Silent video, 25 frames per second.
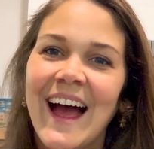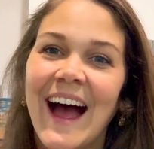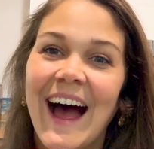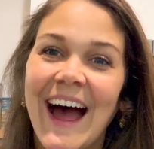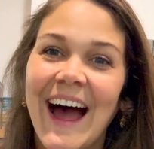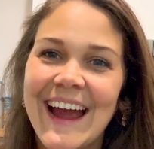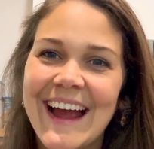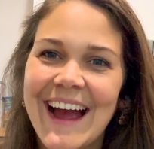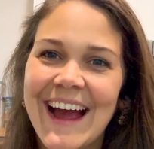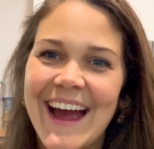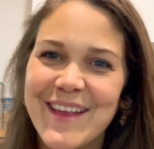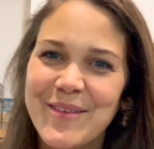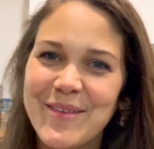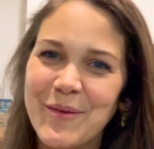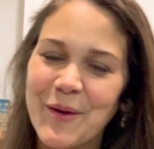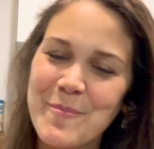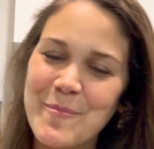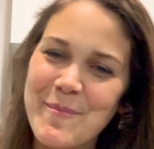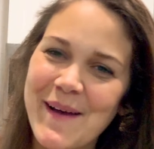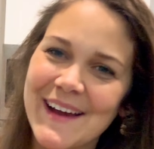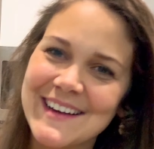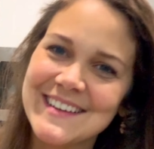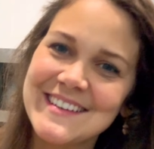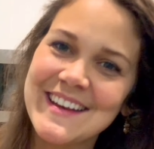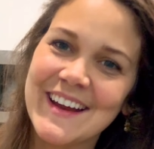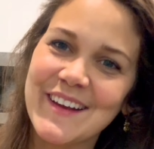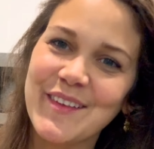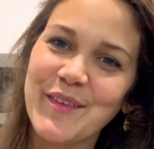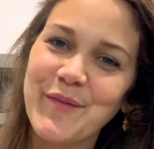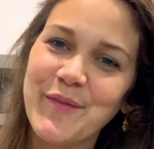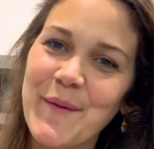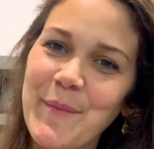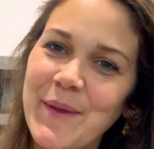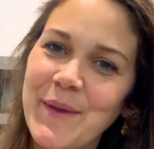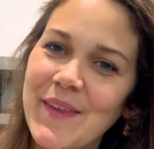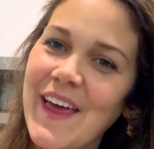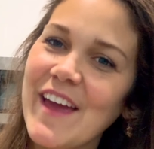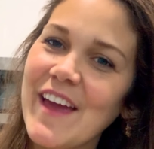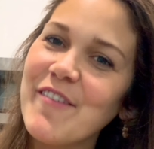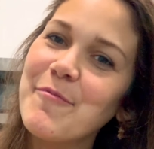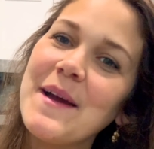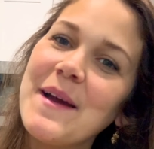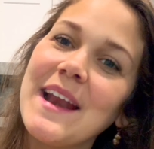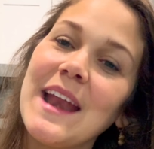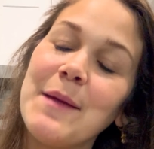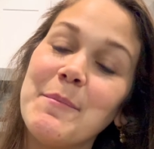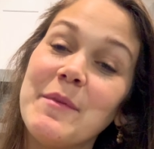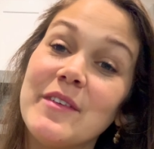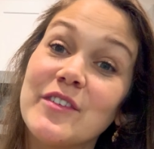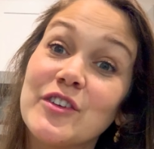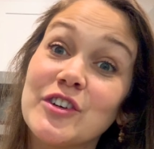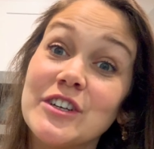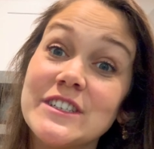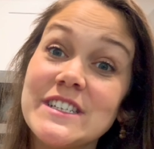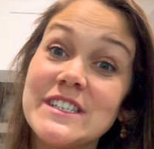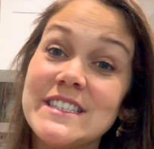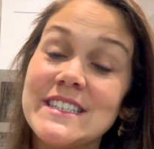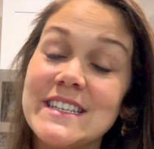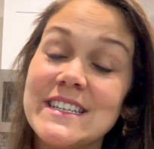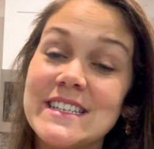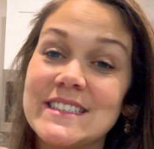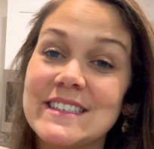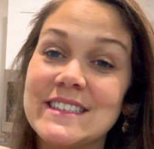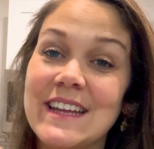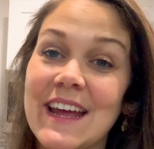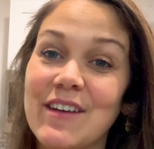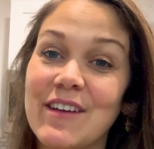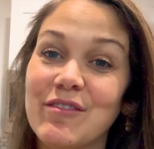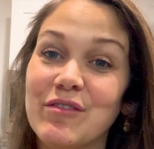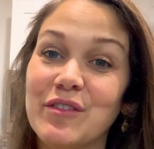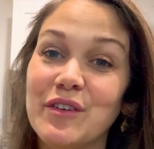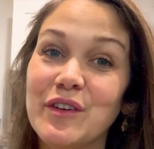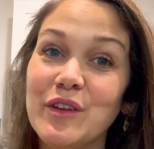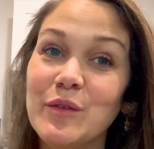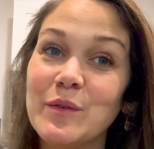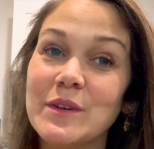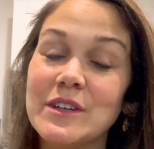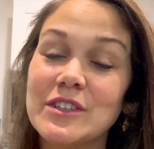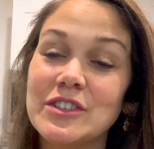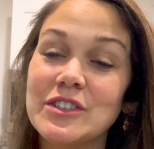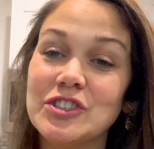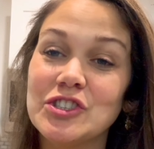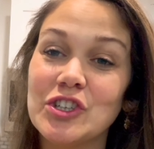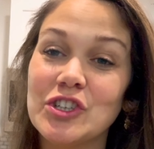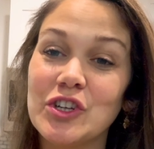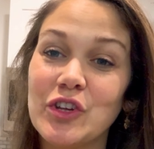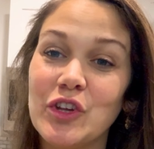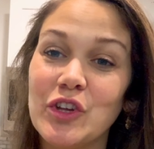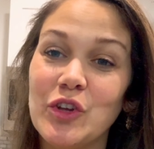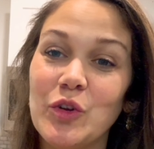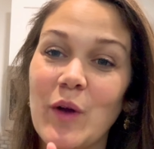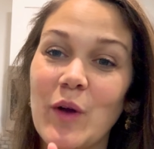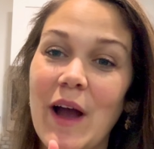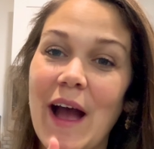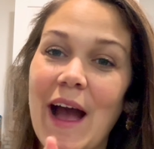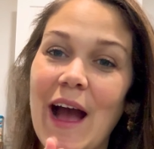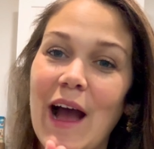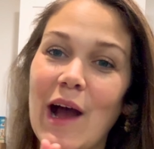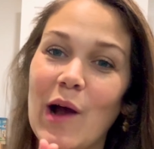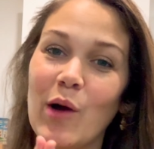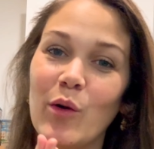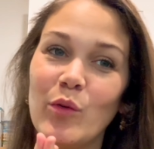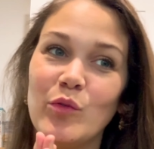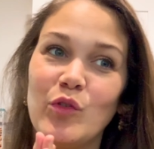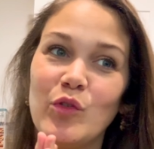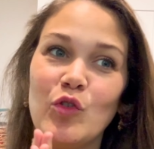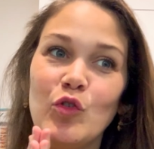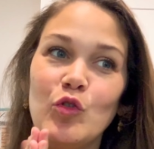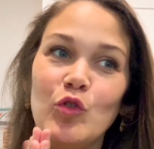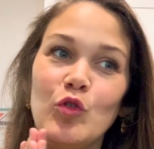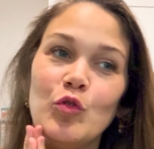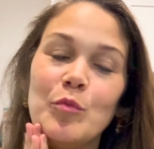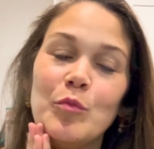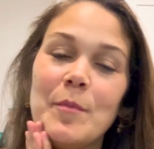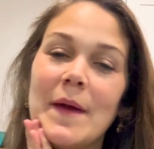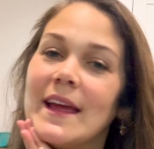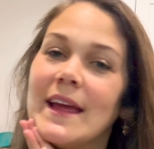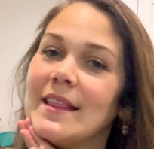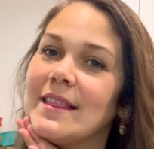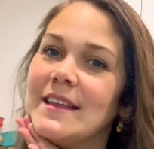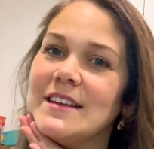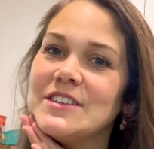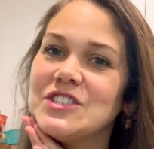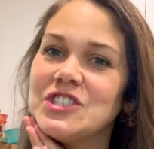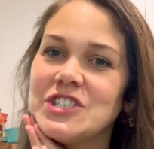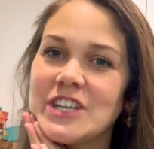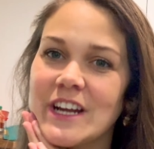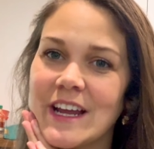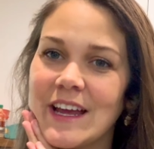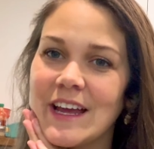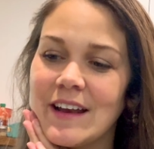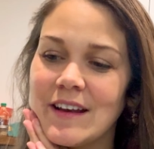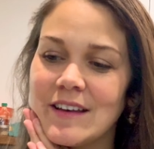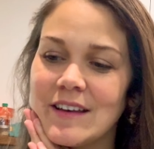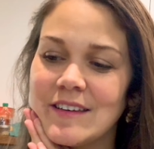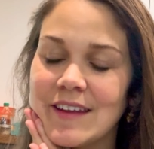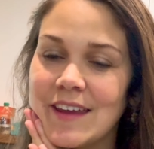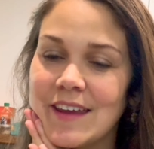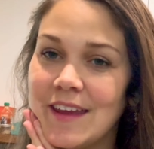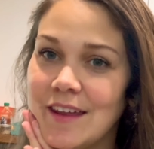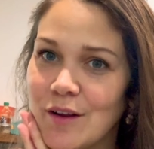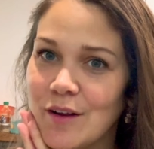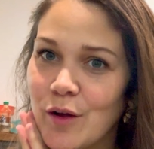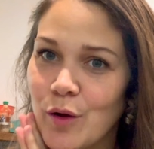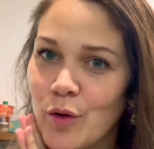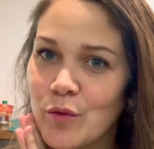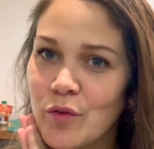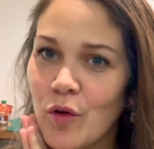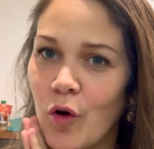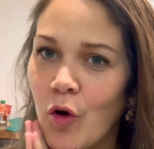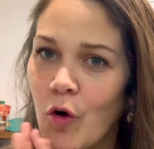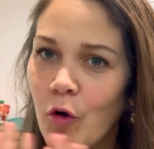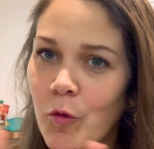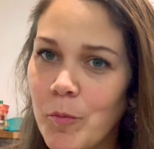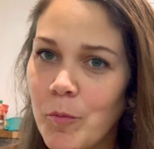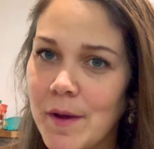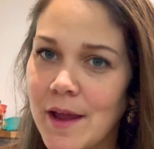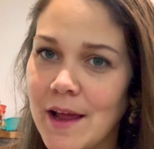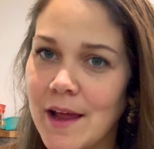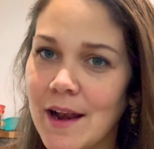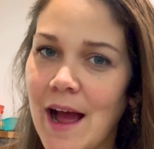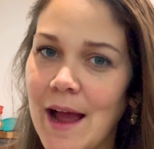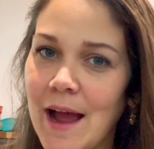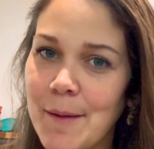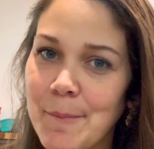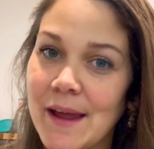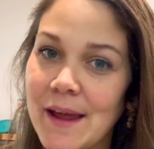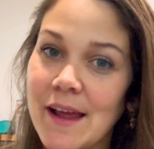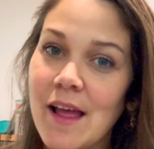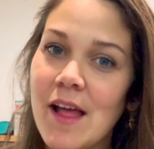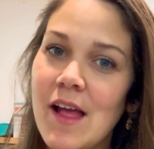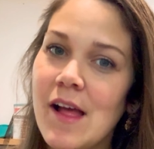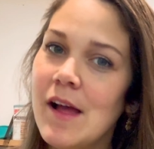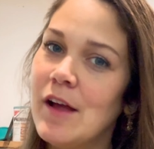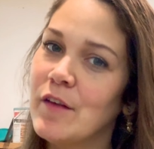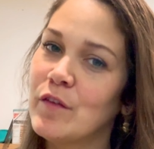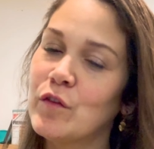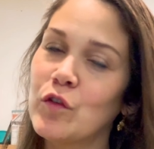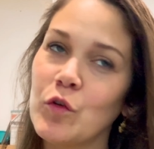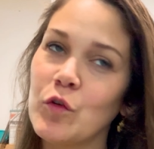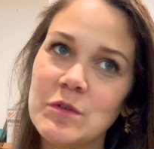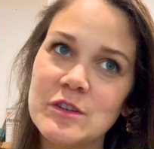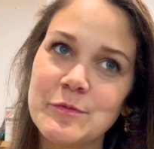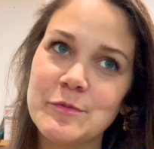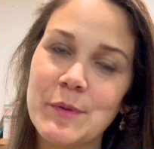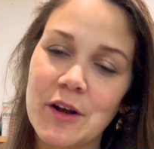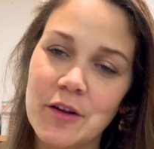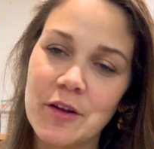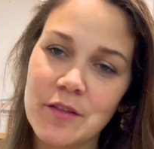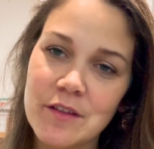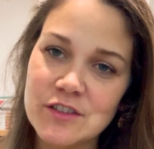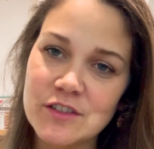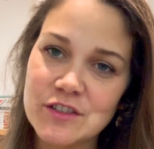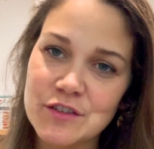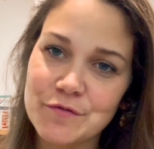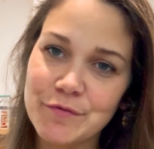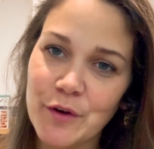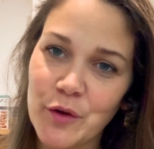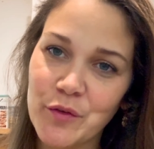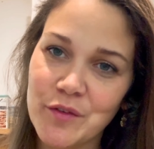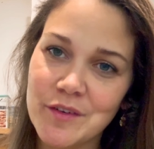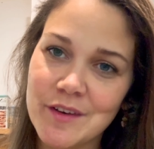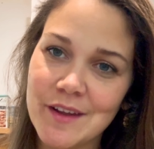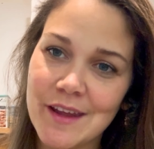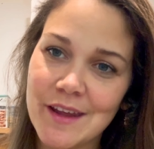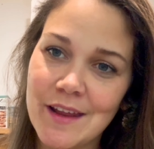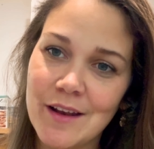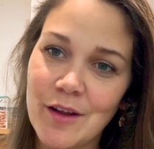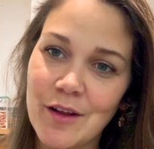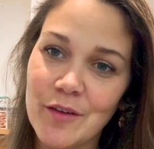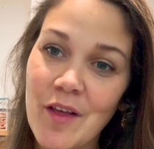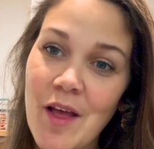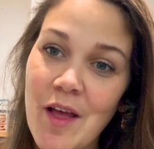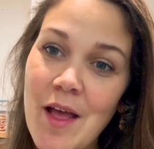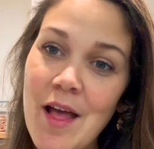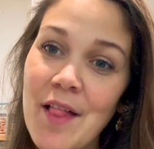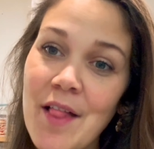Hi guys, welcome back to Texas Family Life. My name is Kristy and today I really wanted to show you how to make these chicken taquitos homemade. I make so much better than just frozen taquitos.